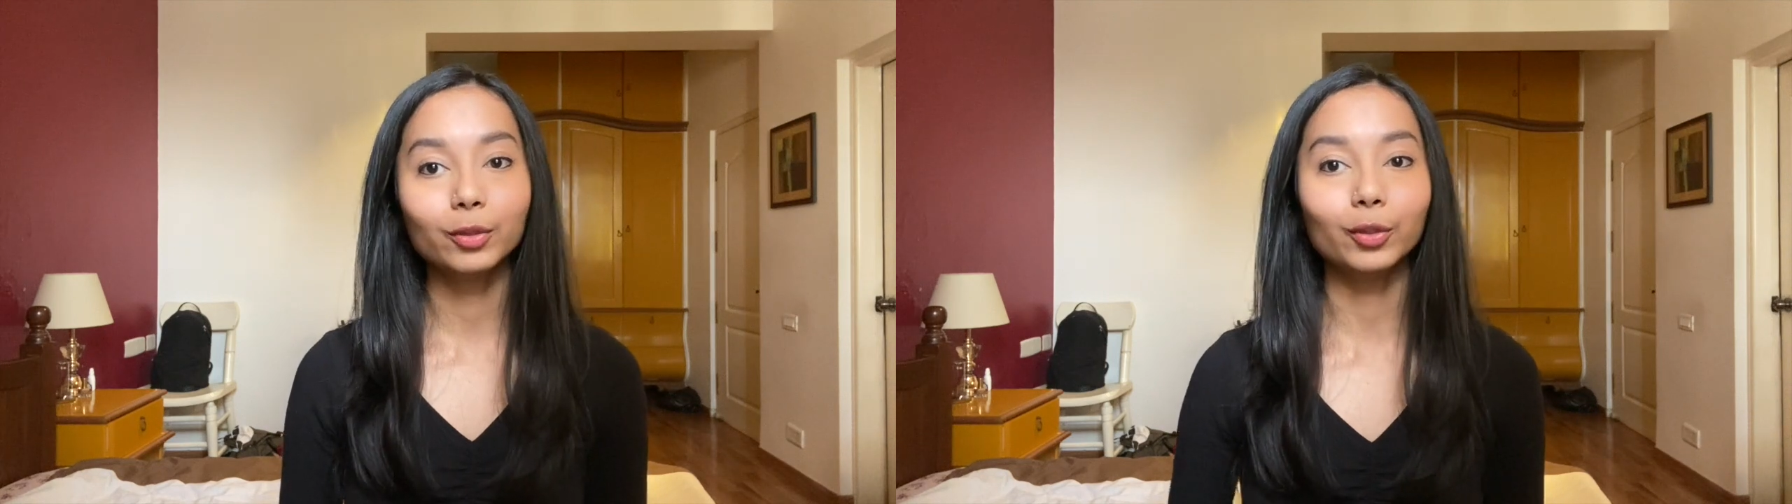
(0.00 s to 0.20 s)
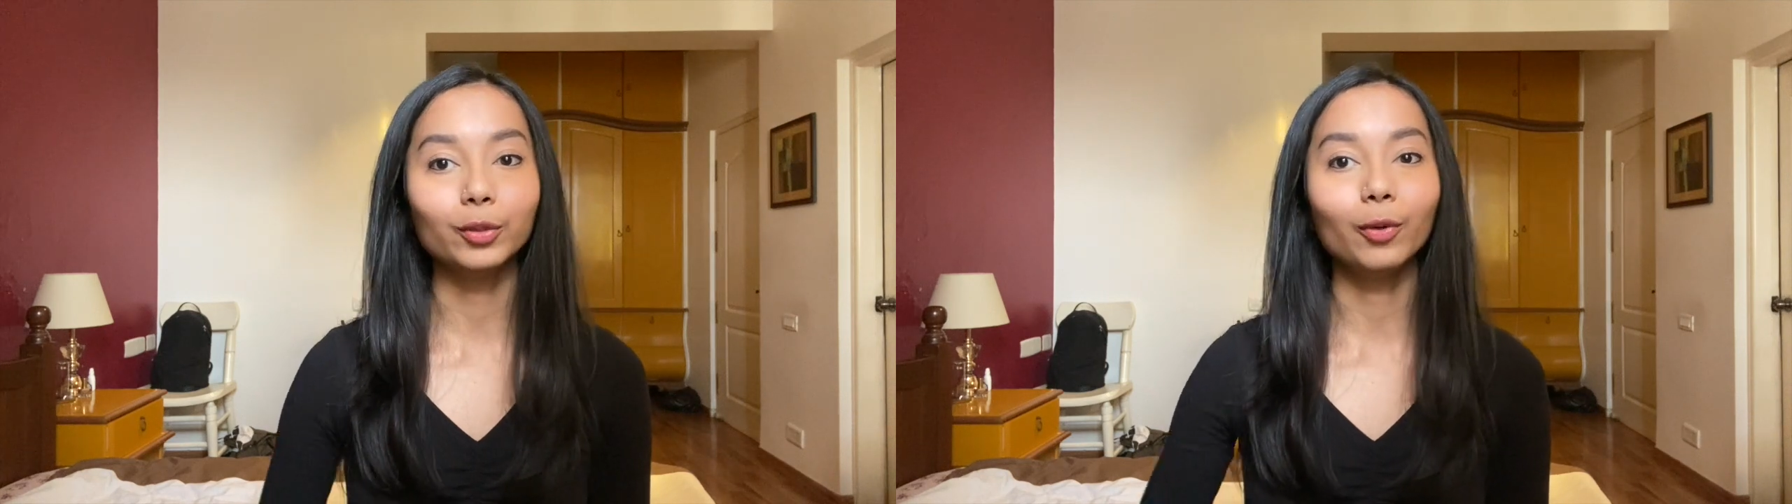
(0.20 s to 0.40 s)

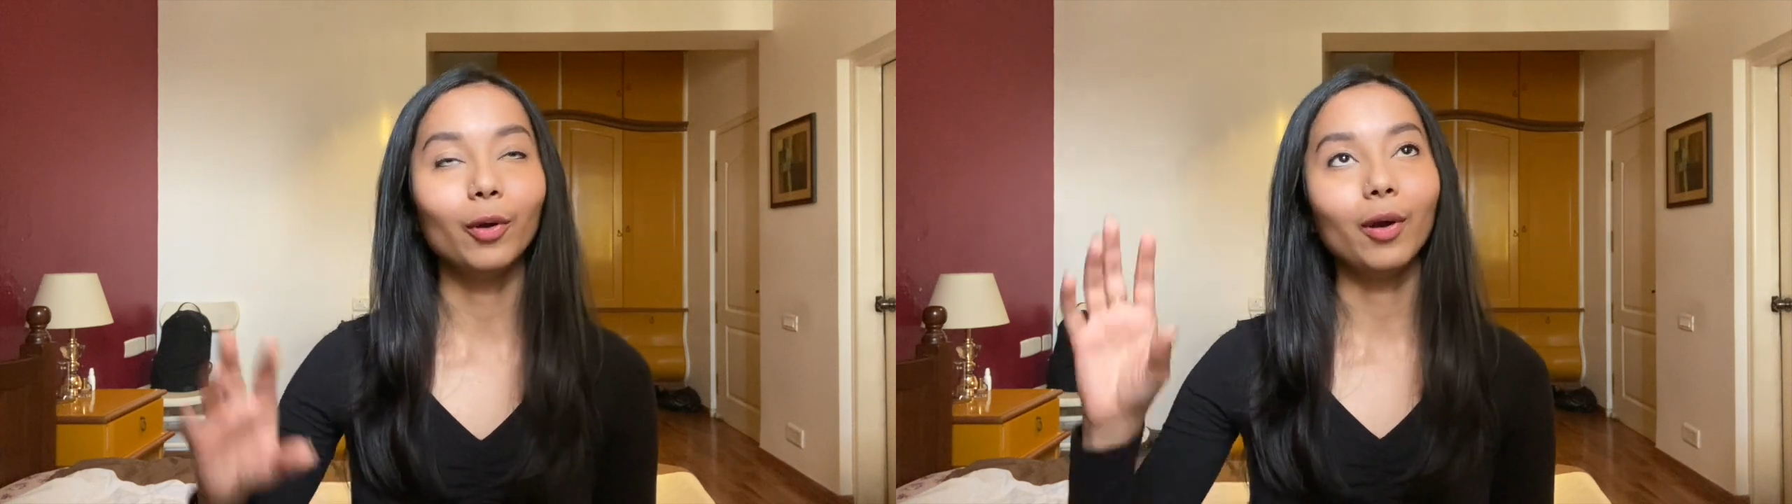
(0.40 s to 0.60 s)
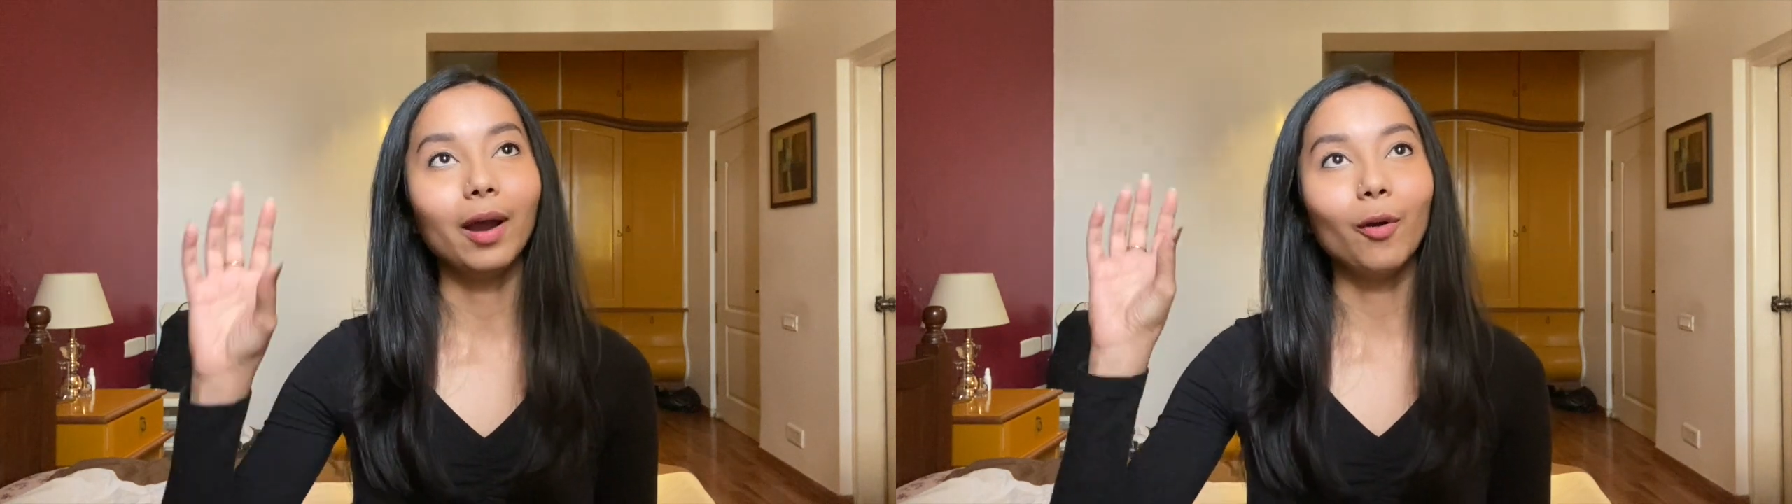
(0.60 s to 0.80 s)
So
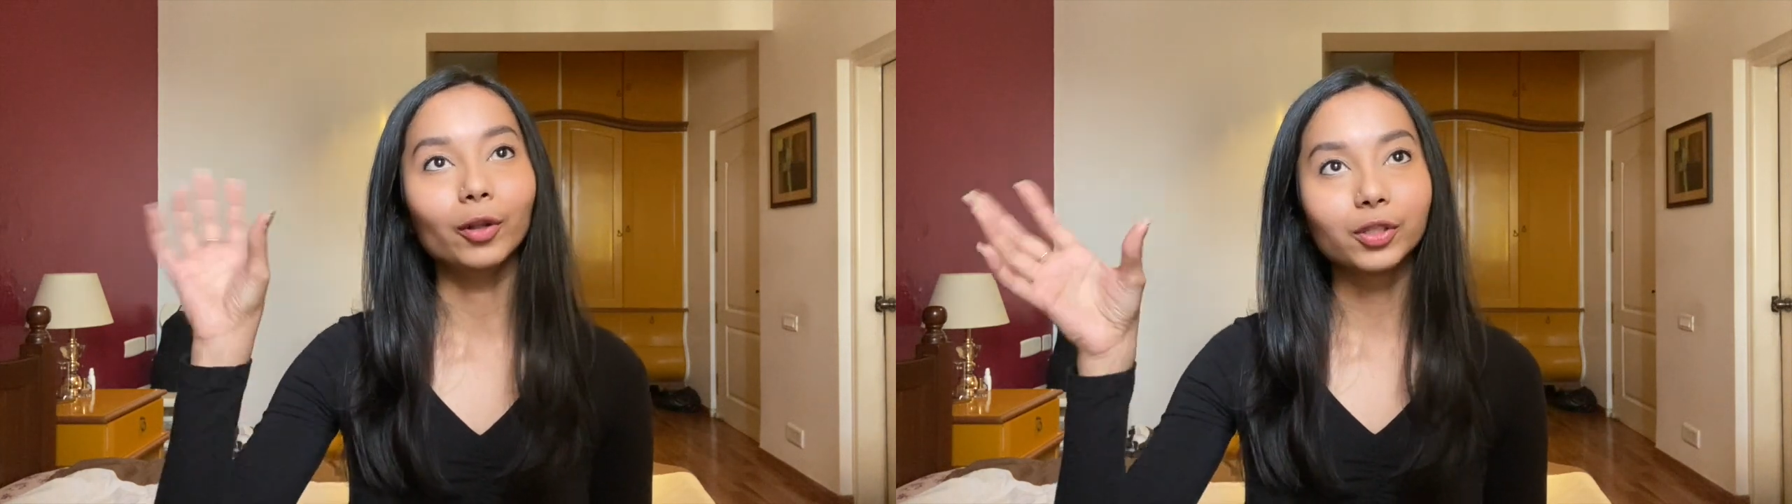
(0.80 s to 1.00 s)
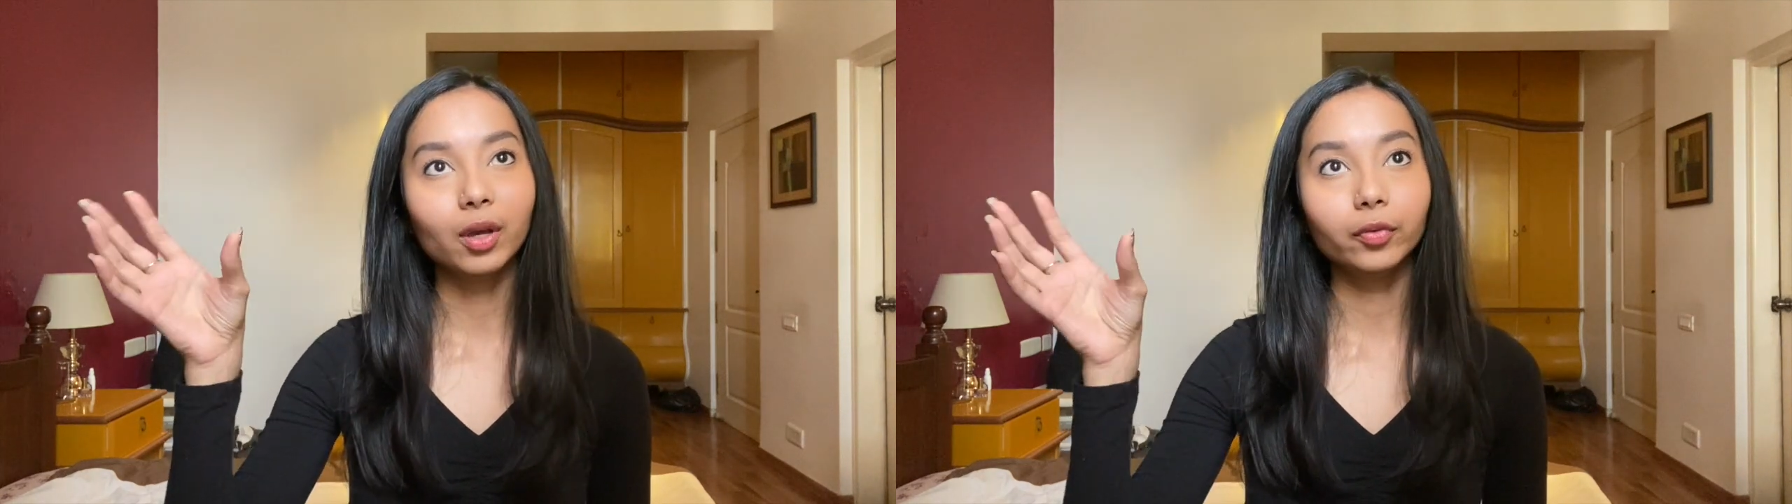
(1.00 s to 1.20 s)
you
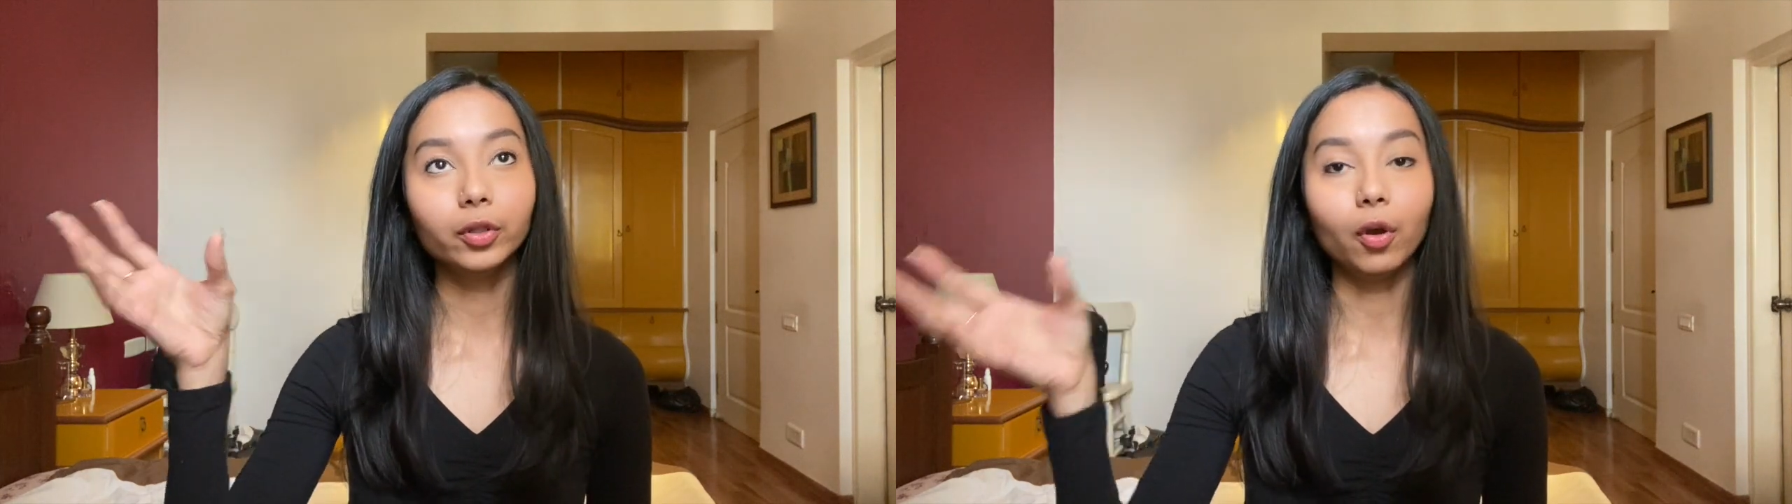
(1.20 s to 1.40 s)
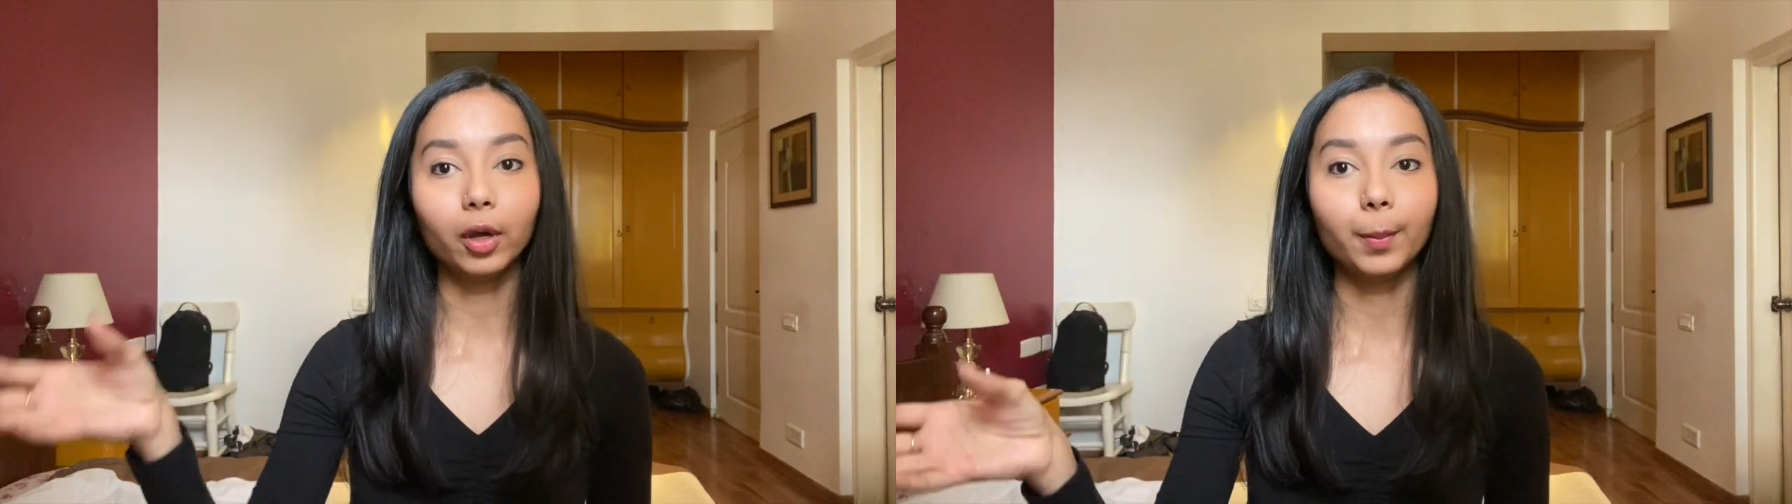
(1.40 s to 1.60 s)
also have
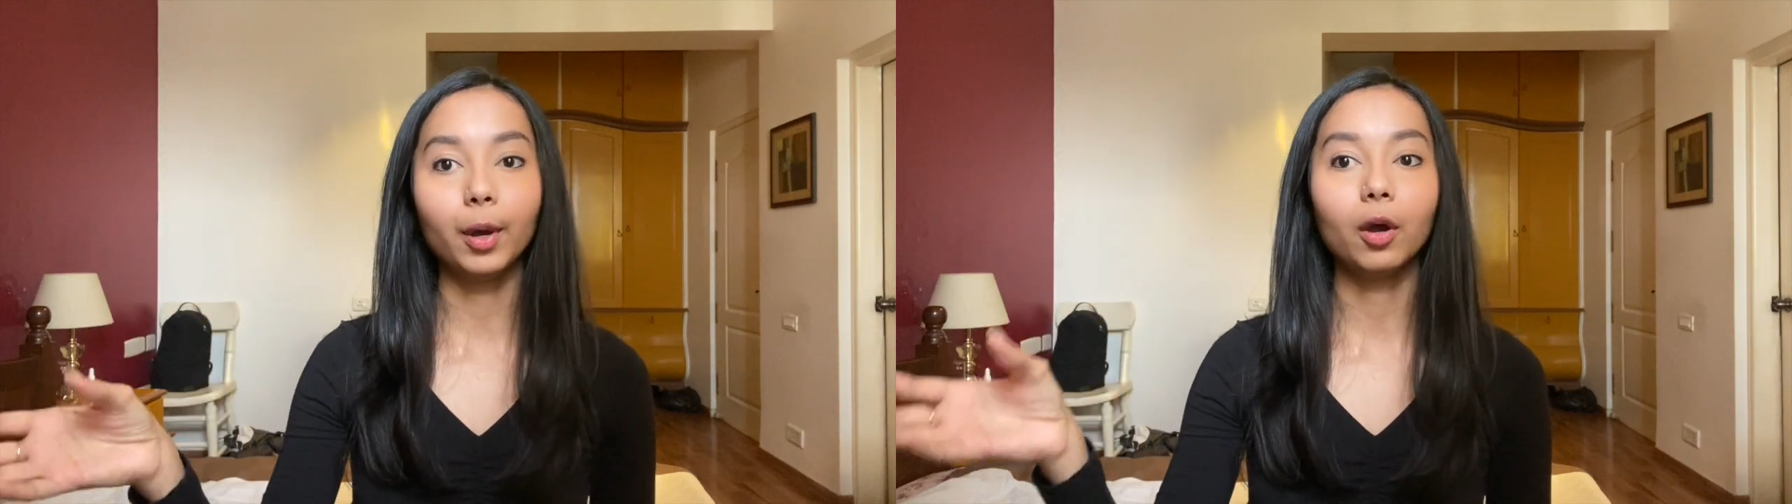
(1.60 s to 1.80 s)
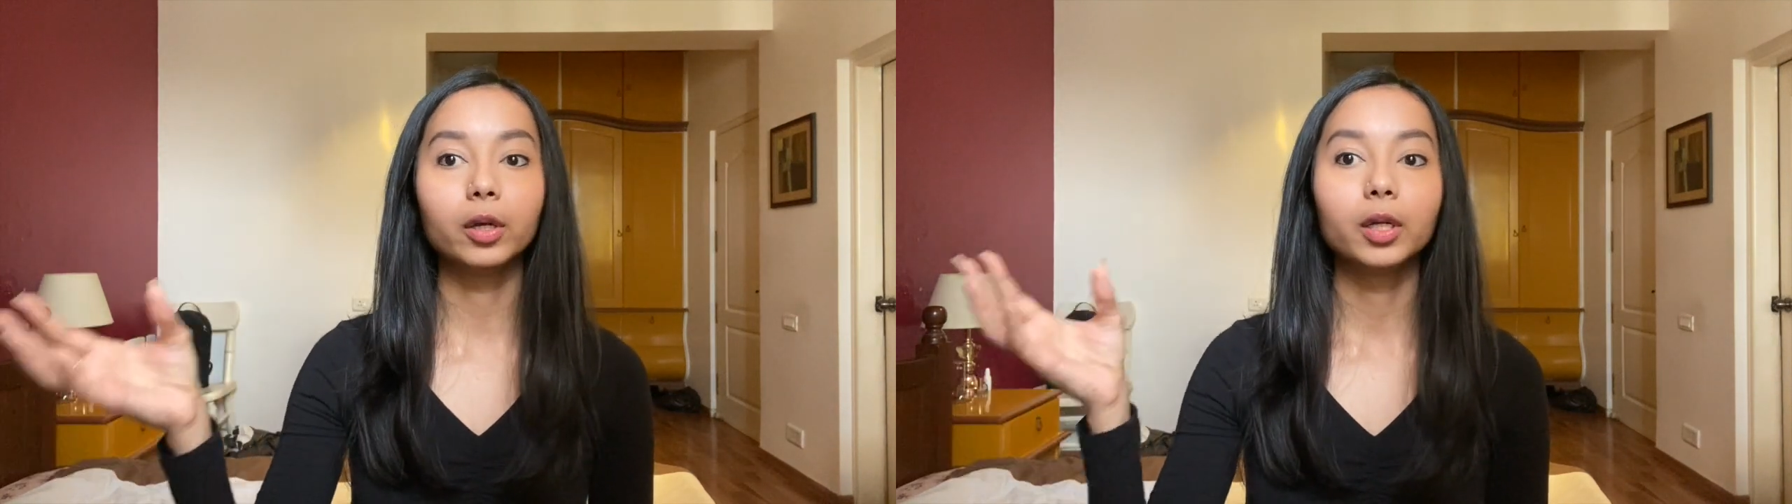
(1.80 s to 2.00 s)
to talk
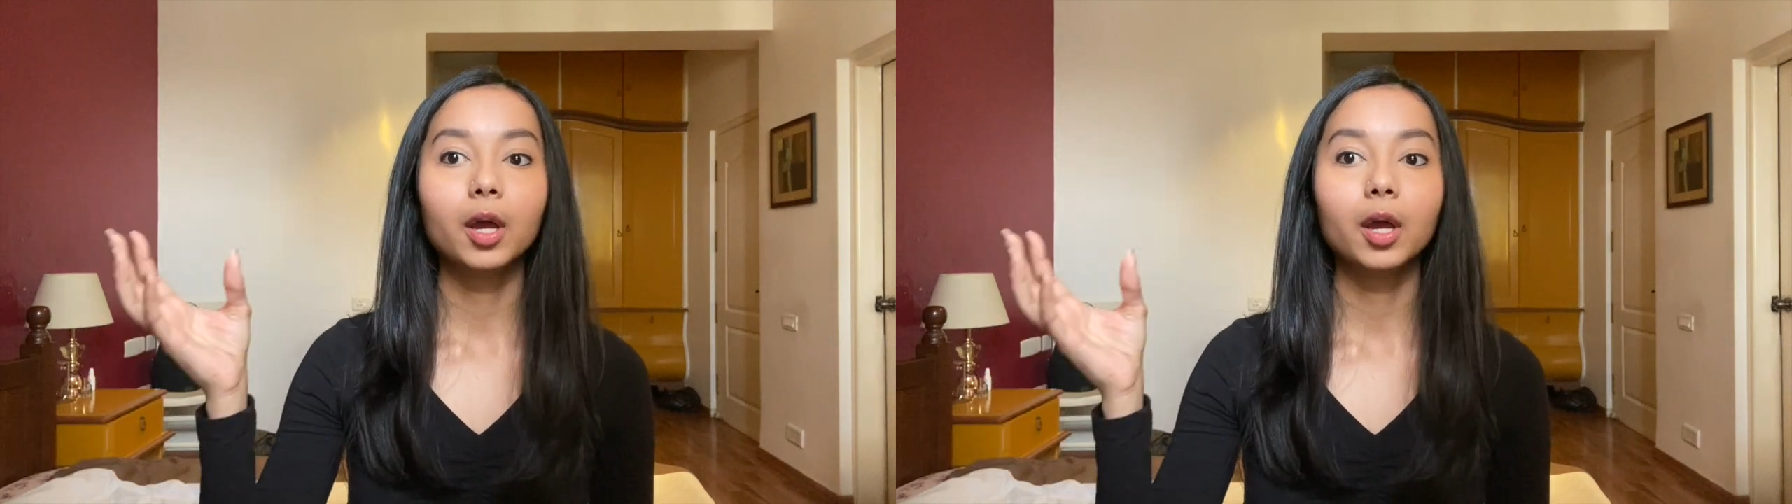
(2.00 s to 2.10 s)
about